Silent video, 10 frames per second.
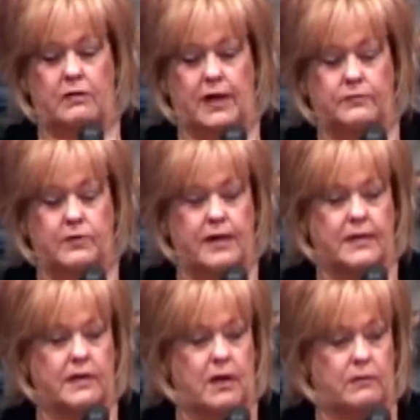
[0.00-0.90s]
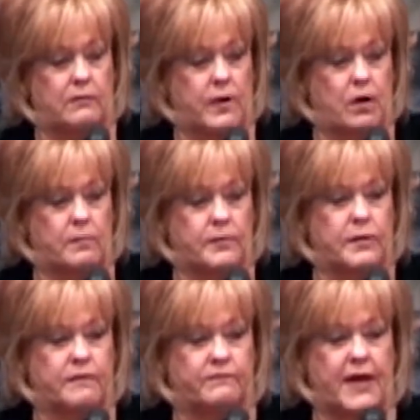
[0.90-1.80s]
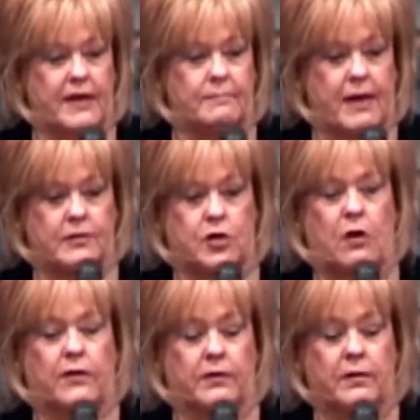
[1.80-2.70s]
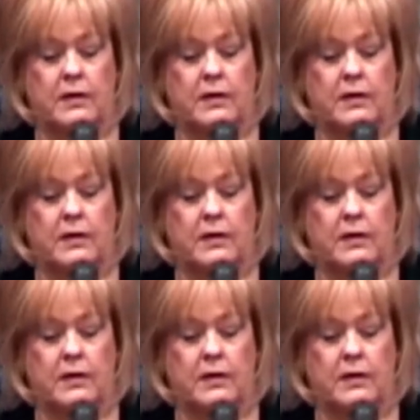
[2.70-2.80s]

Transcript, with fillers: I tried to call home, couldn't. find him. my daughter